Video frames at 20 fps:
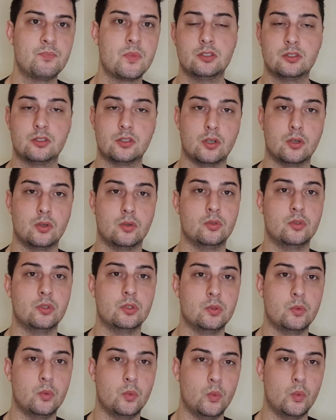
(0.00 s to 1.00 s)
So
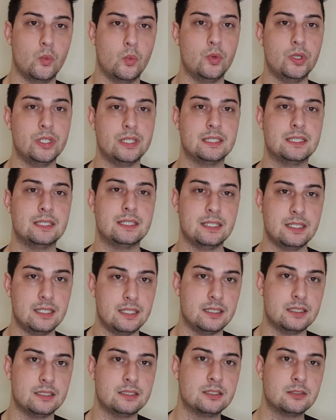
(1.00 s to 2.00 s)
with
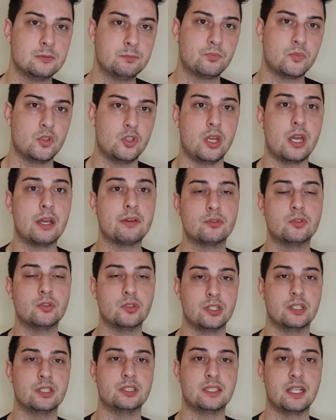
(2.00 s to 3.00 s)
this, you have to
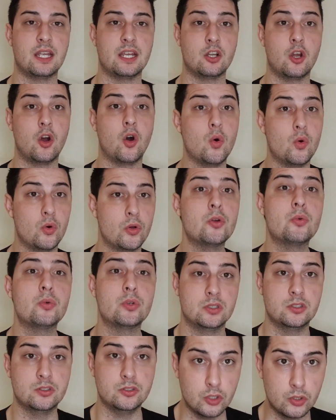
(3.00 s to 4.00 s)
understand, or you
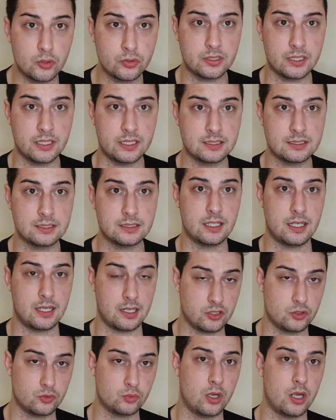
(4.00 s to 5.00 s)
will notice
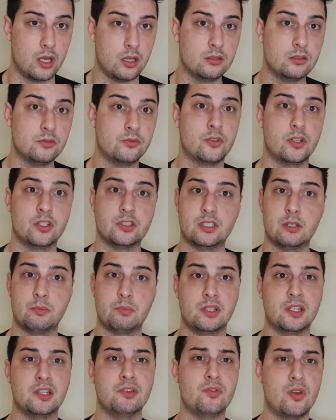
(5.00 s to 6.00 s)
as well, for
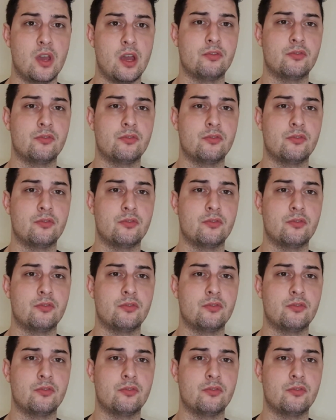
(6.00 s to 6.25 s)
example, if